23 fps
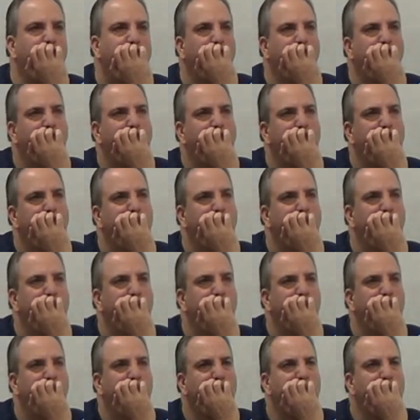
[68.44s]

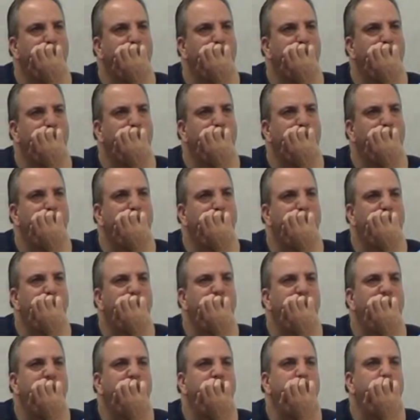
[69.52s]

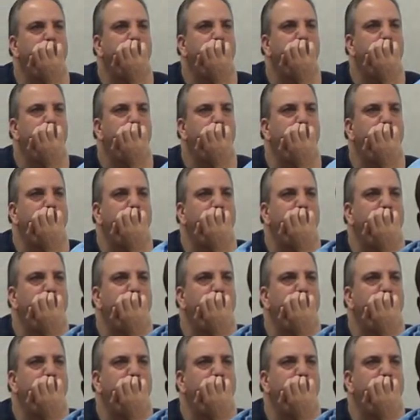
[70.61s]
This person isn't speaking.